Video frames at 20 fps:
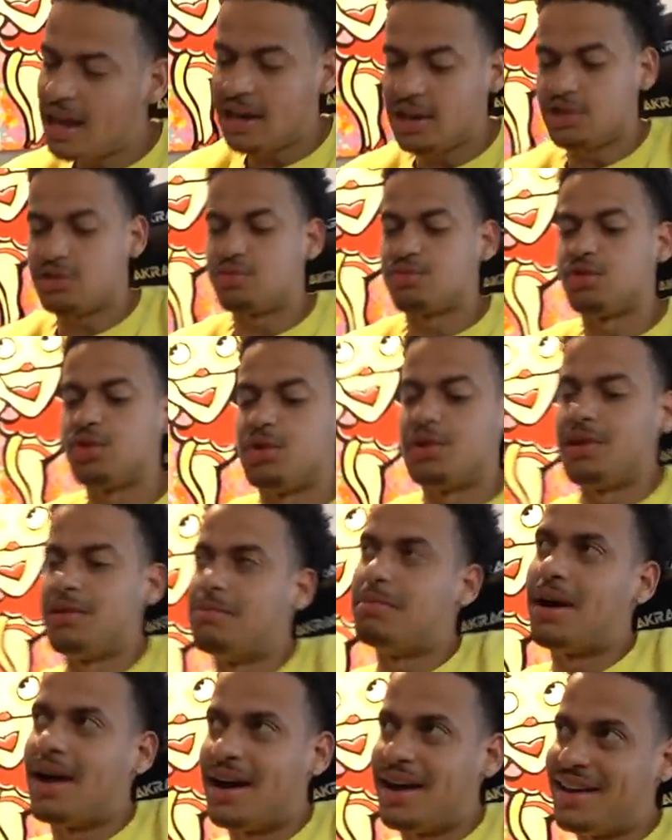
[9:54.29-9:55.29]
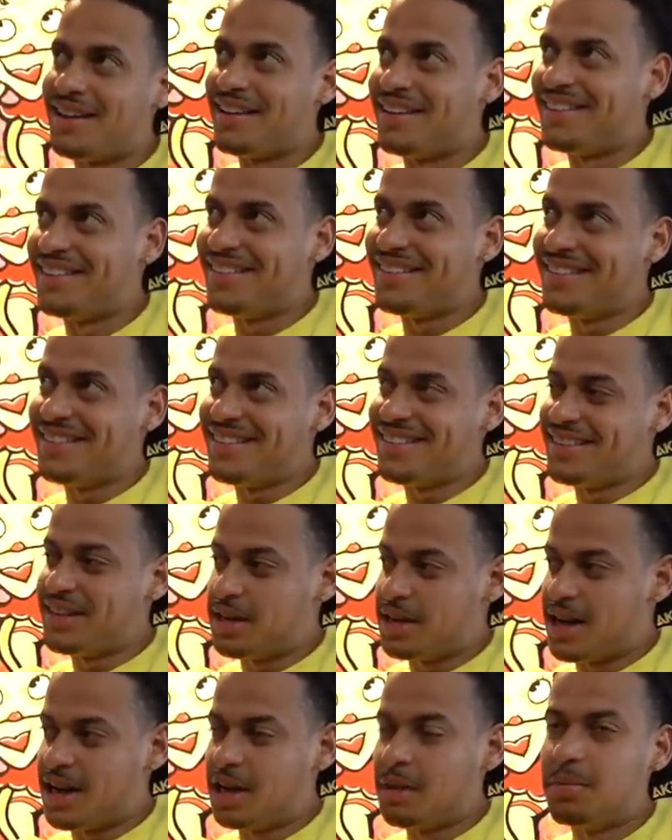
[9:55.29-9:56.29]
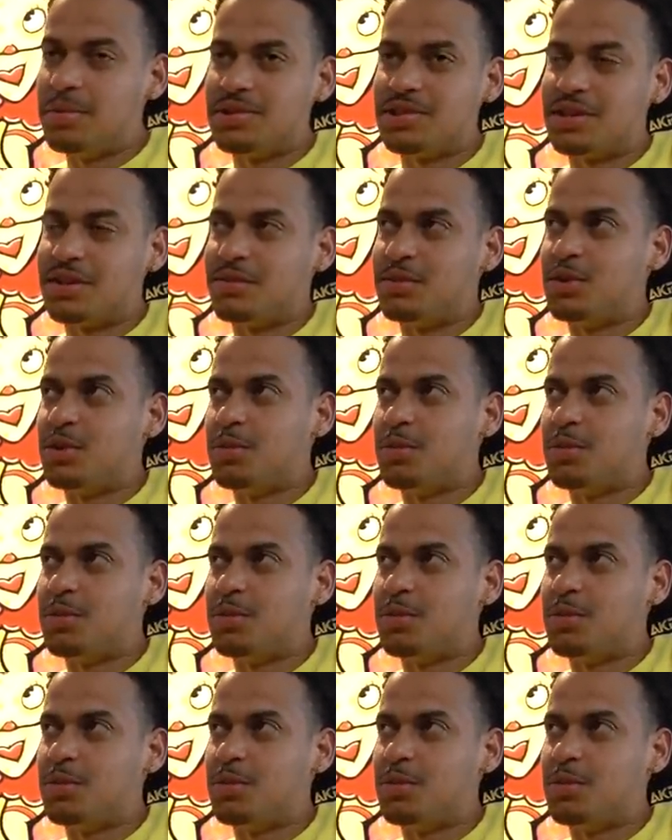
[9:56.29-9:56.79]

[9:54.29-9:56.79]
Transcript: and it's ruined by the 90% of